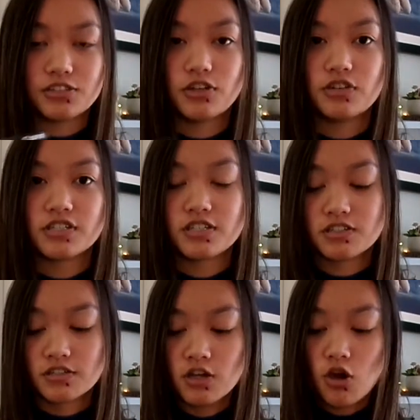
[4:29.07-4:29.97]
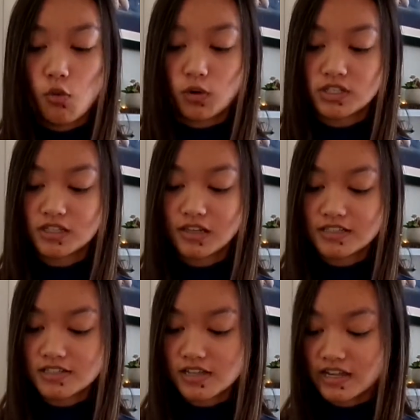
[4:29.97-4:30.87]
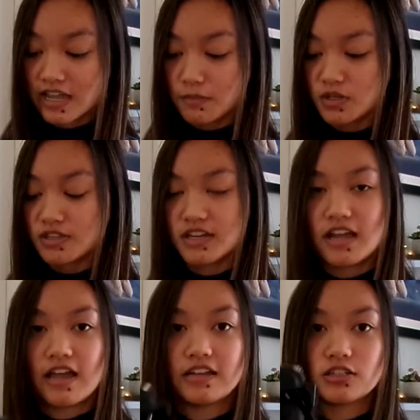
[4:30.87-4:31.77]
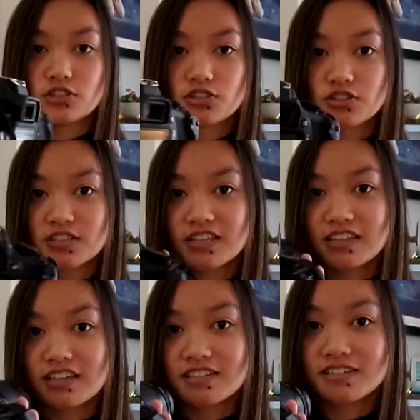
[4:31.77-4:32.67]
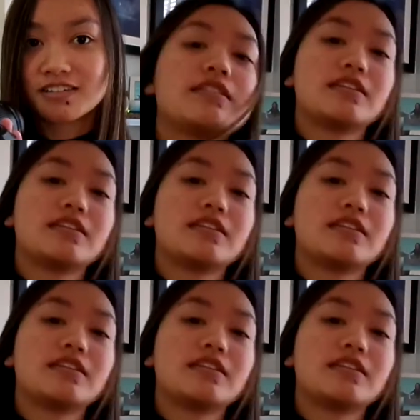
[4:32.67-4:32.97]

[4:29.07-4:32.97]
So this is one of the lenses that came with it, and it just looks like this.